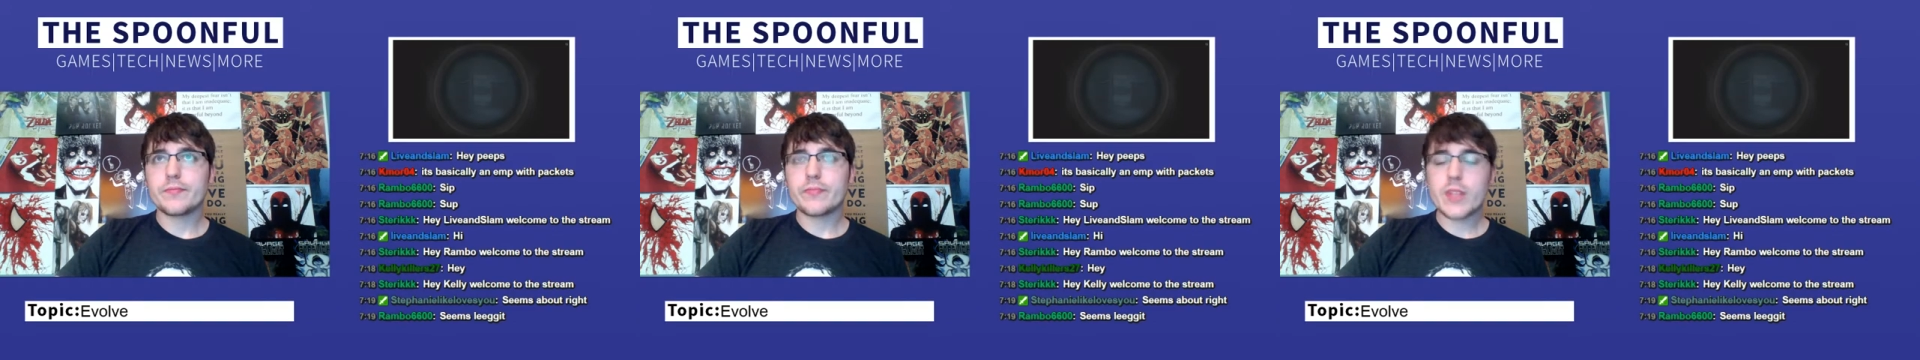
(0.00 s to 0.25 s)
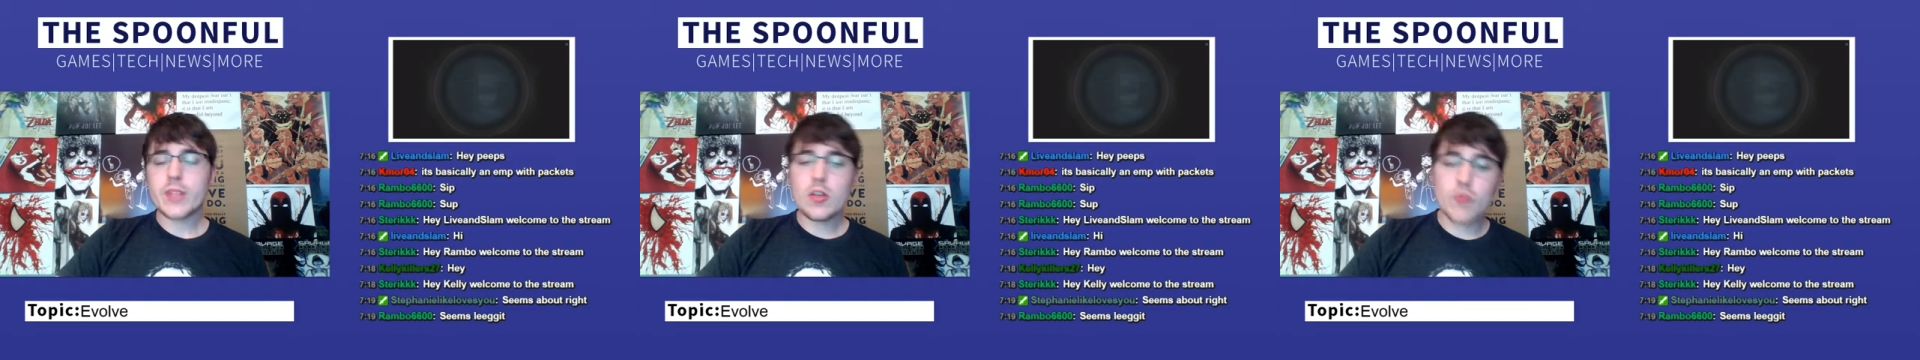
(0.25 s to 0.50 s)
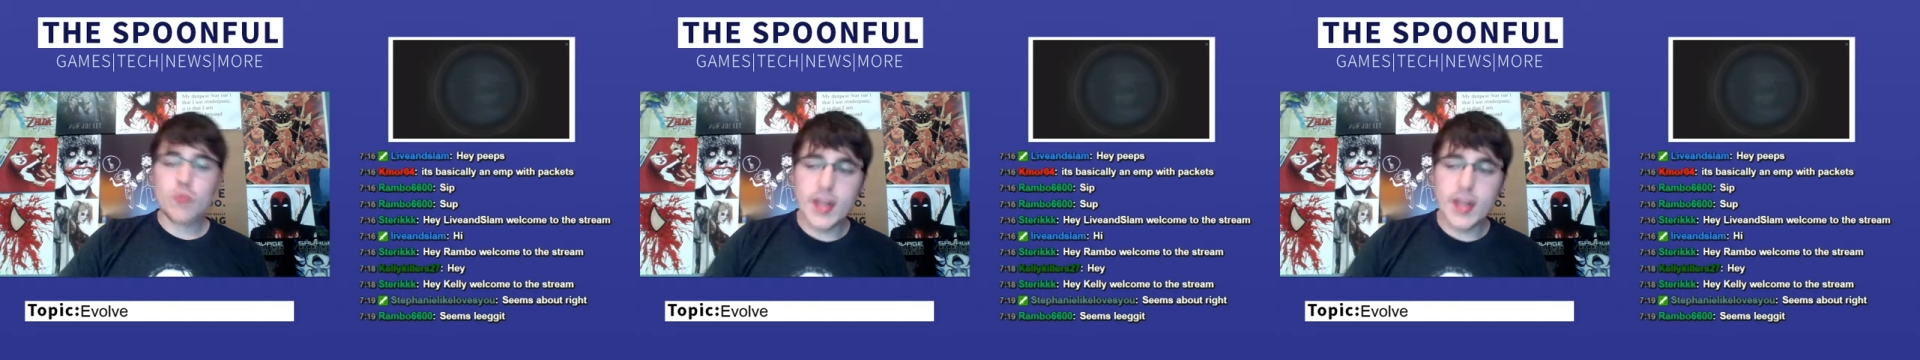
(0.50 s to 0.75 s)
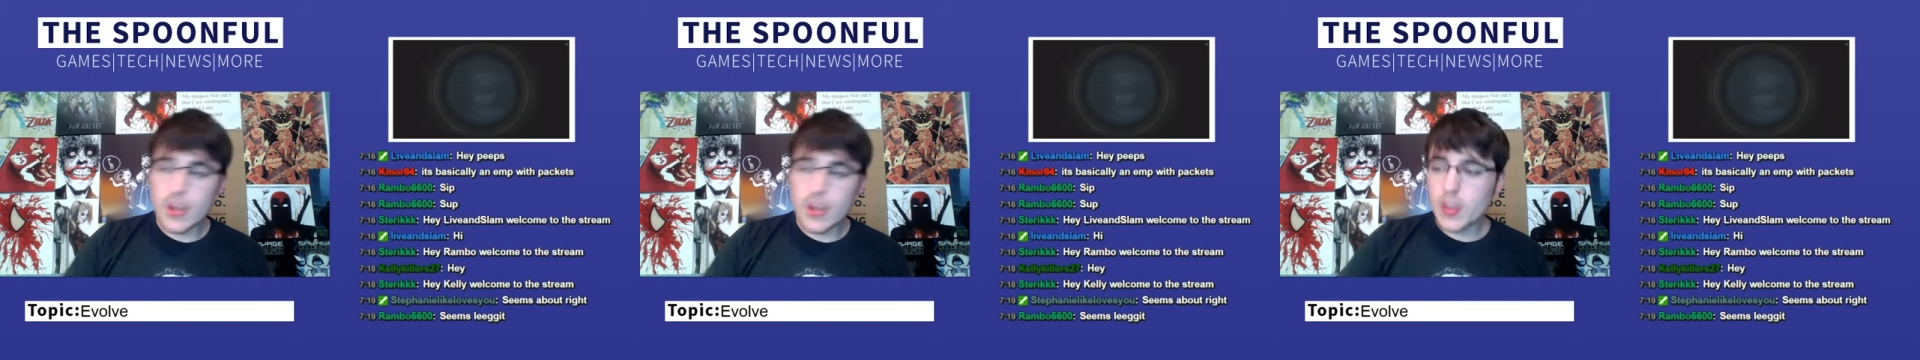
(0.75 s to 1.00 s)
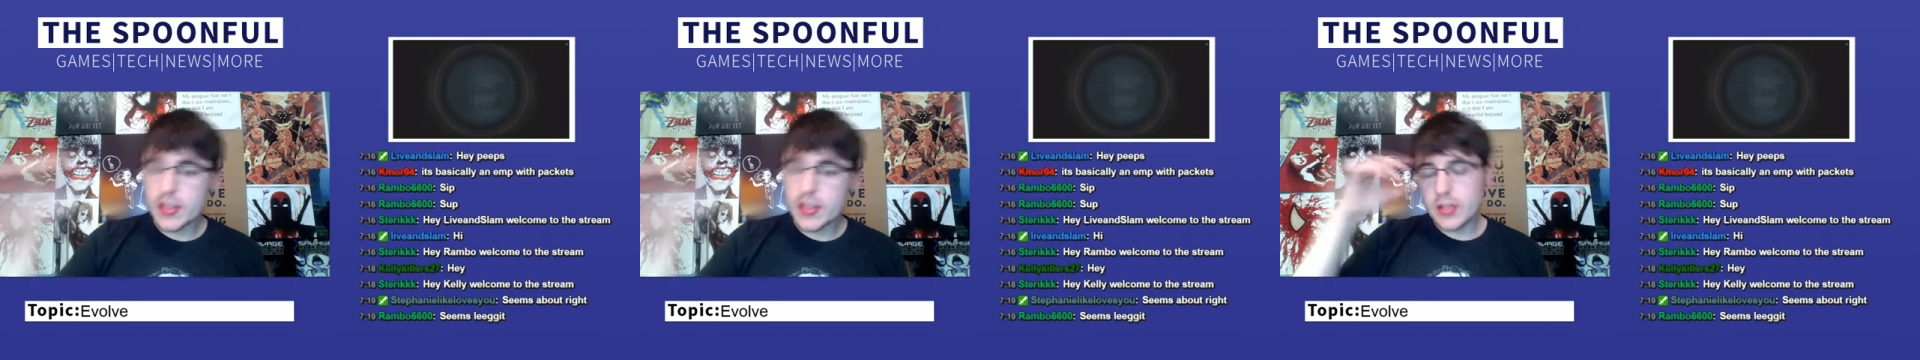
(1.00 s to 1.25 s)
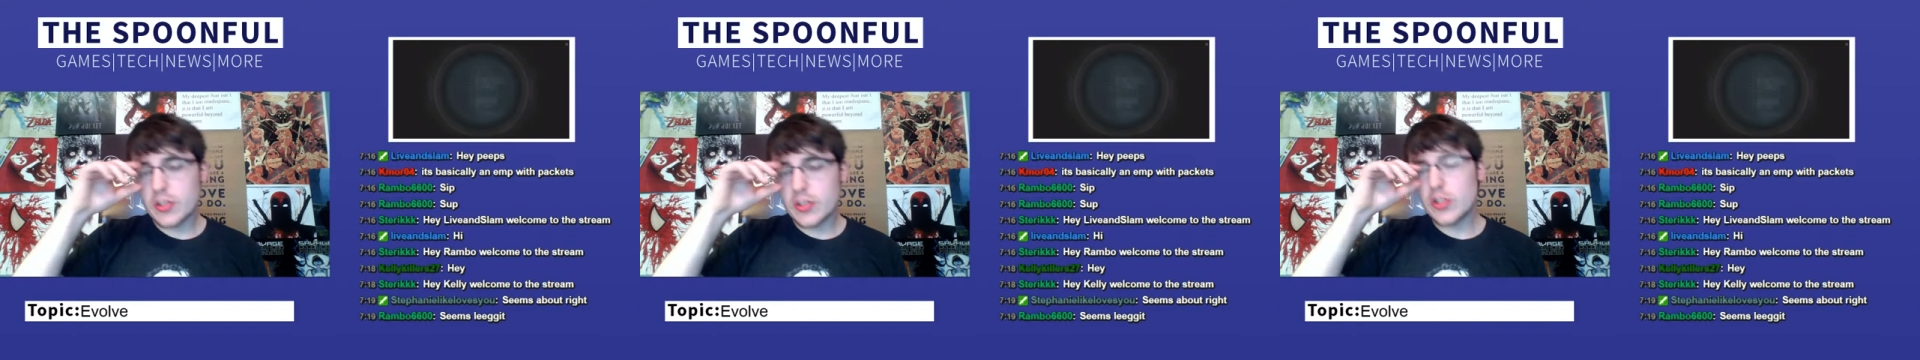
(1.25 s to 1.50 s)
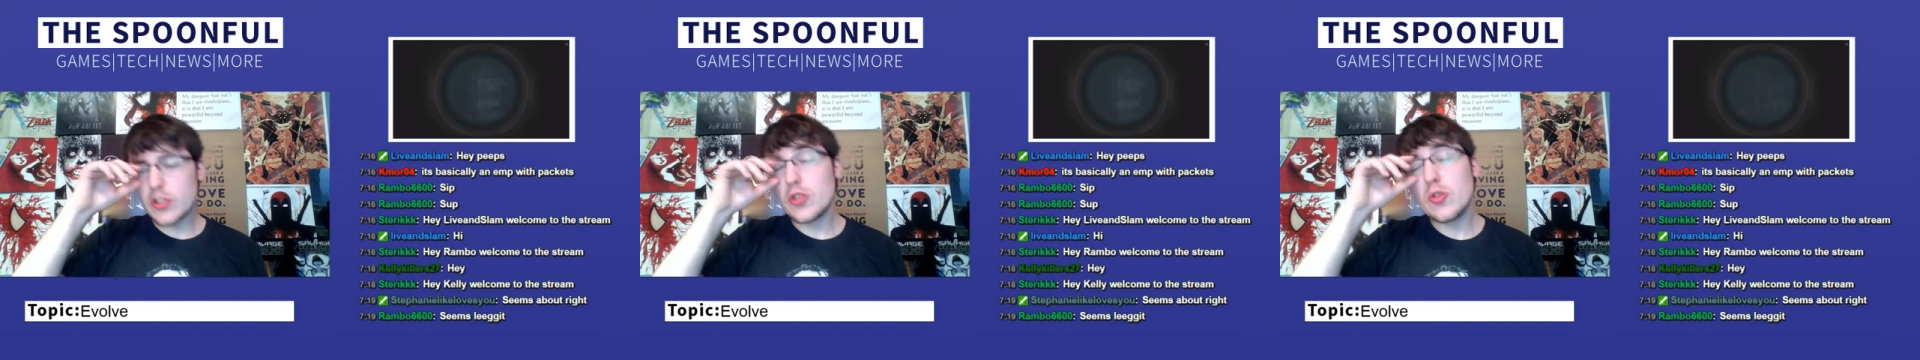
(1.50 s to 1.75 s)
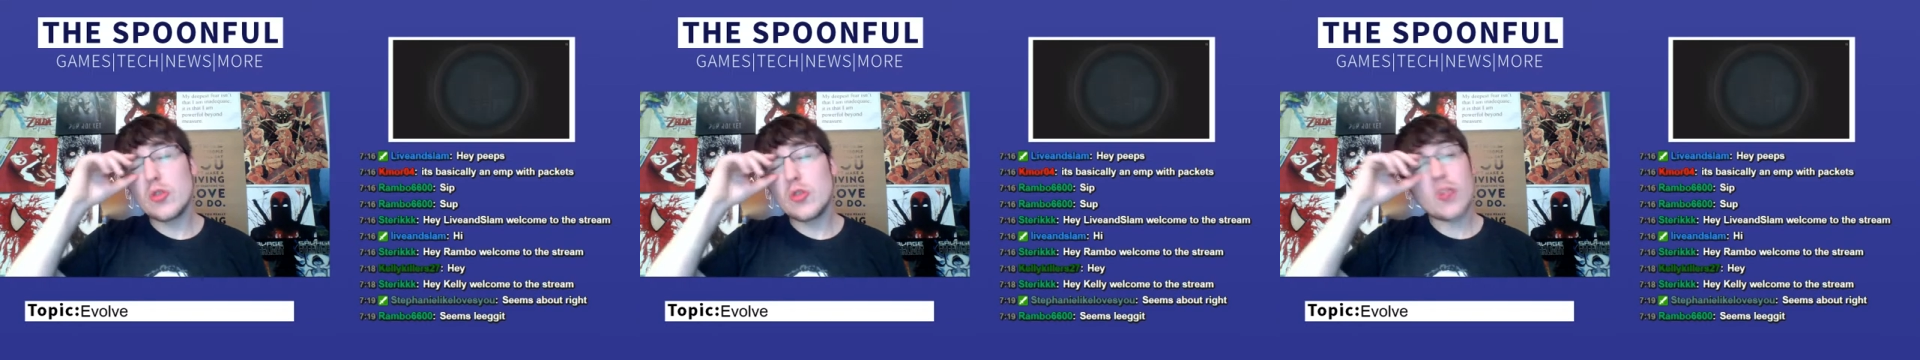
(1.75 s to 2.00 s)
Really wasn't
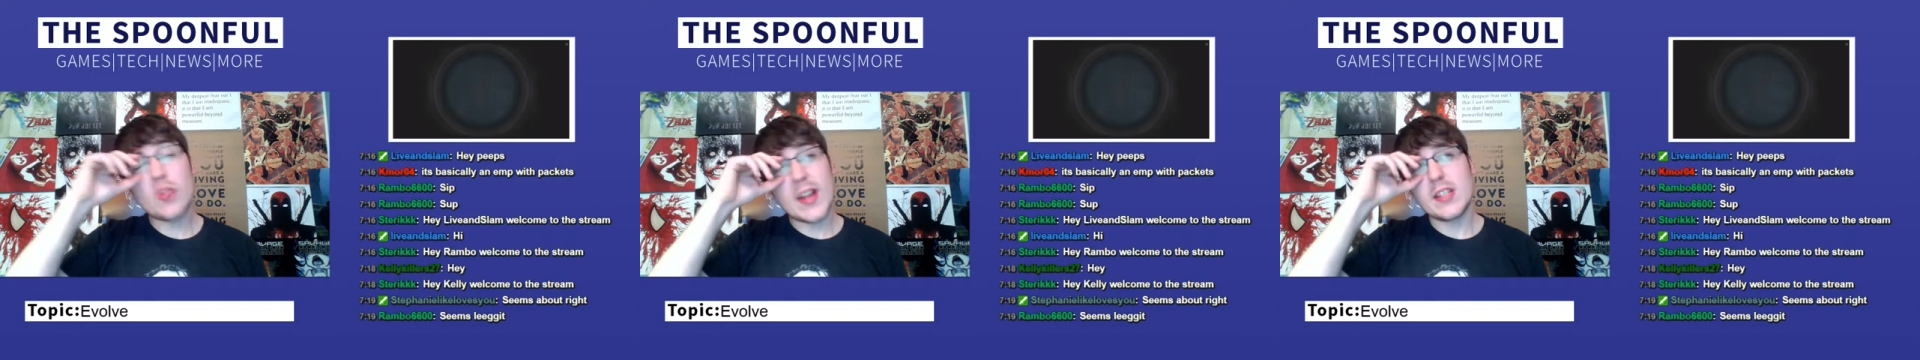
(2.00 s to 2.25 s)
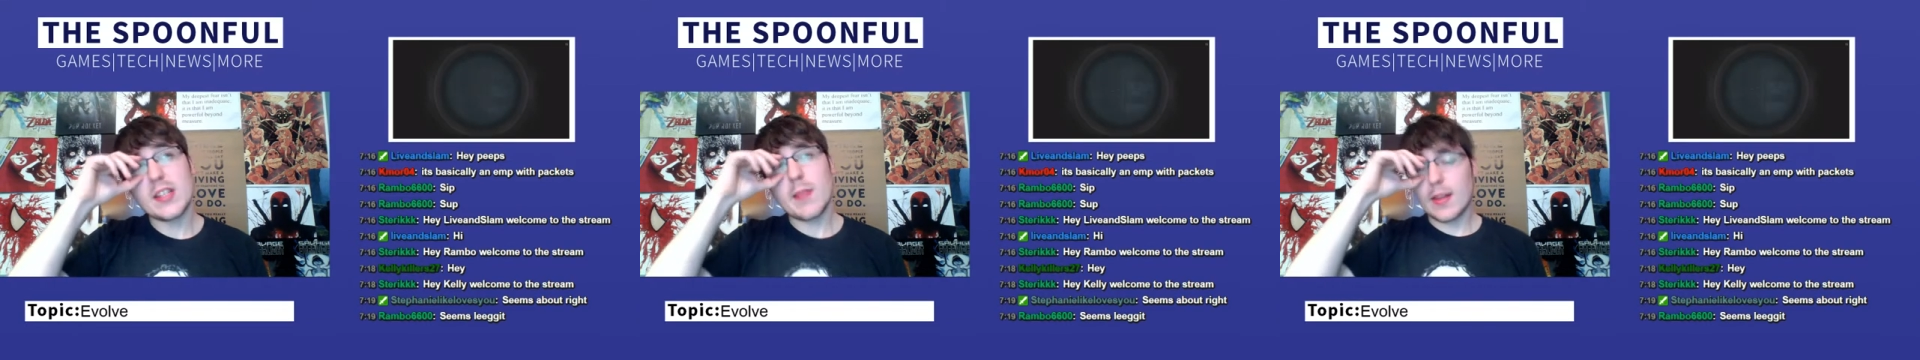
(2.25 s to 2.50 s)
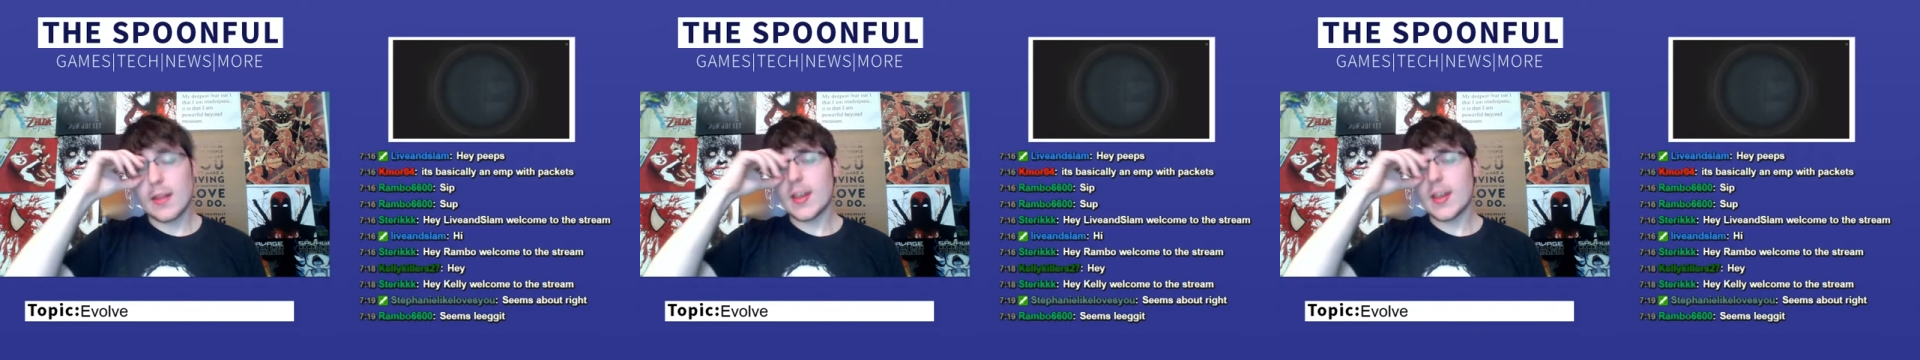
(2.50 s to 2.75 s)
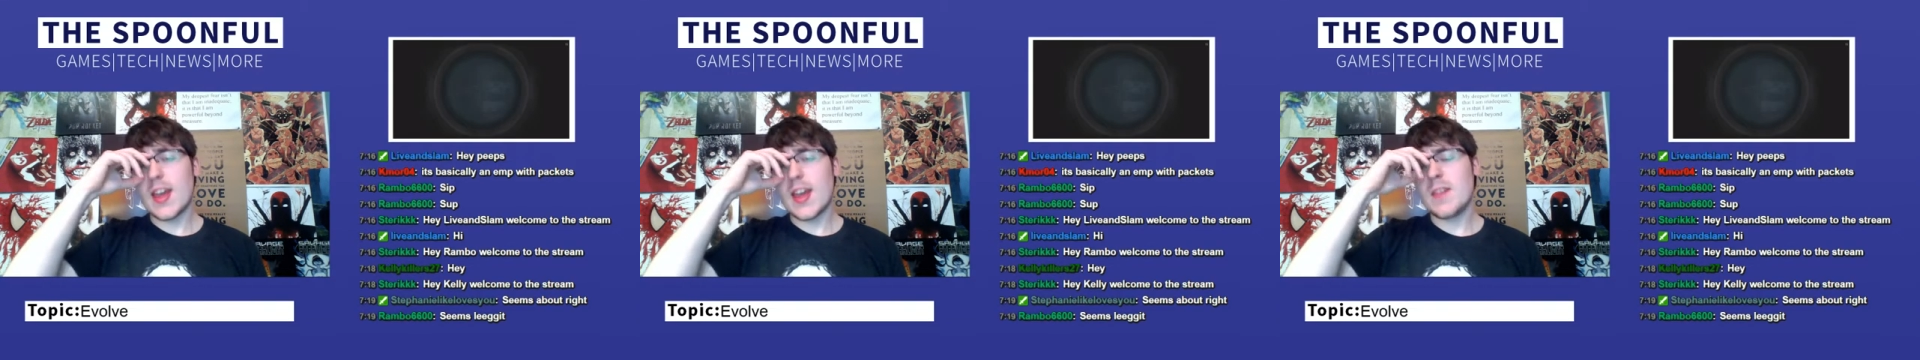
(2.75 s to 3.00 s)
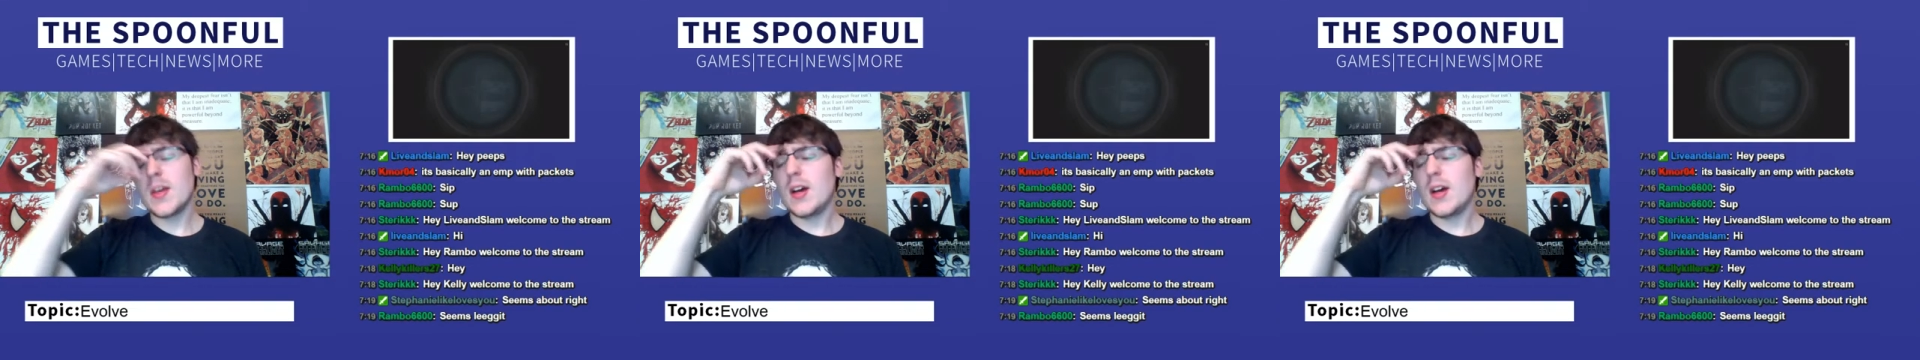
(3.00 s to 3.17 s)
too crazy about the game.